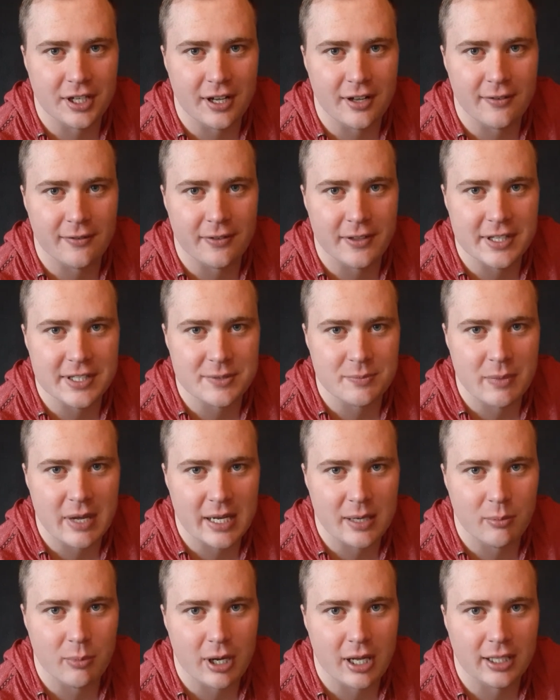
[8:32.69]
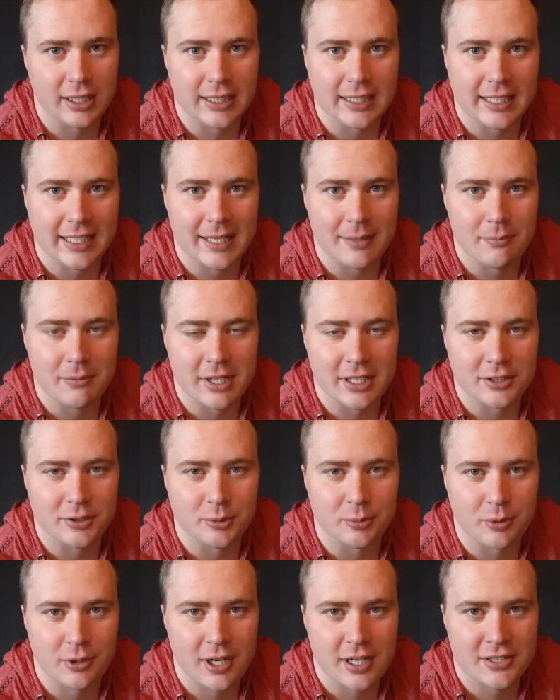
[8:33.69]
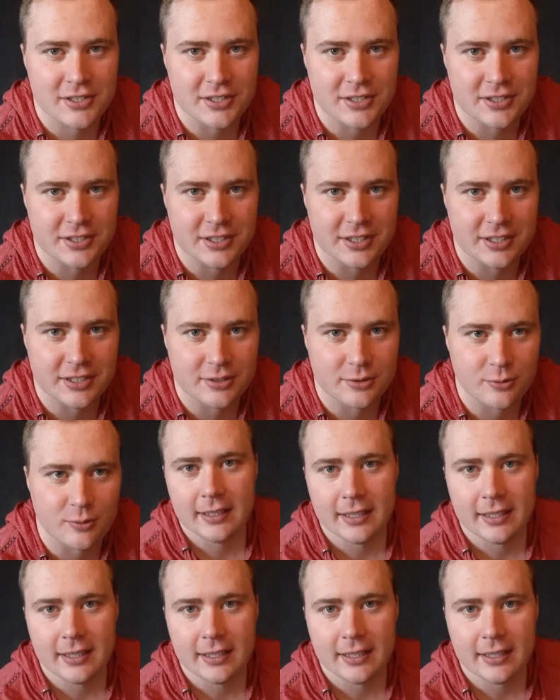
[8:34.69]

of these metabolic and mental processes.